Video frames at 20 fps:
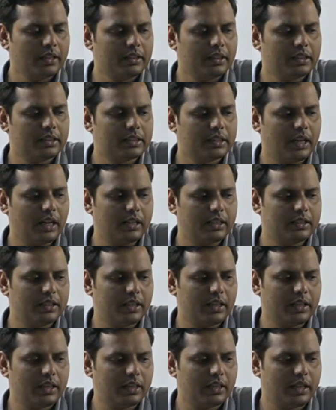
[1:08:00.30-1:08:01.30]
this
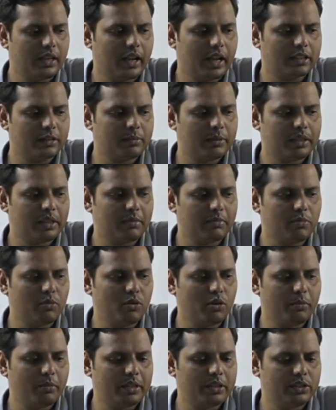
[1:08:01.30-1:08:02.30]
culture has become
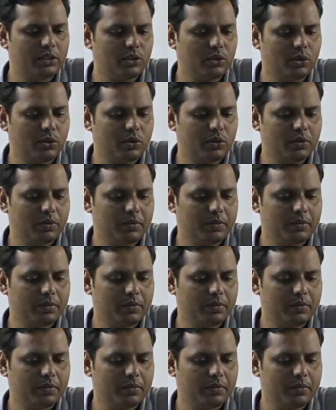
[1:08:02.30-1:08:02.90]
more mature,